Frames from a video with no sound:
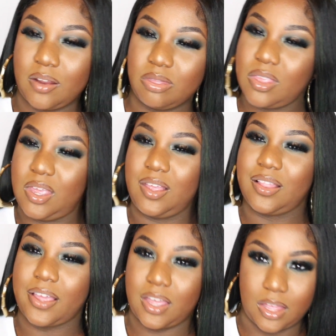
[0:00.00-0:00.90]
i don't think
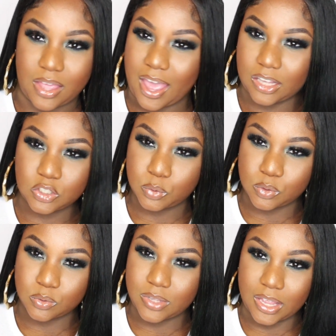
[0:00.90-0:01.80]
like an
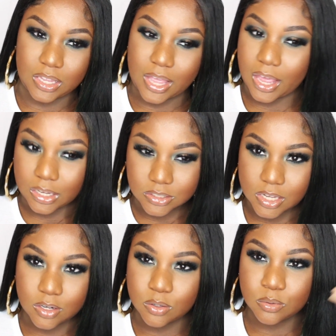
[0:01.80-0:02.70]
actual like
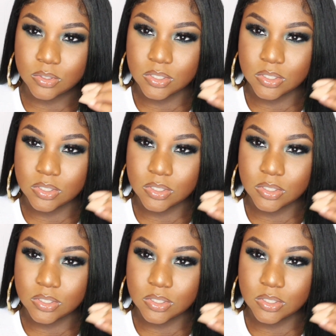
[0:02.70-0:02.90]
eyeshadow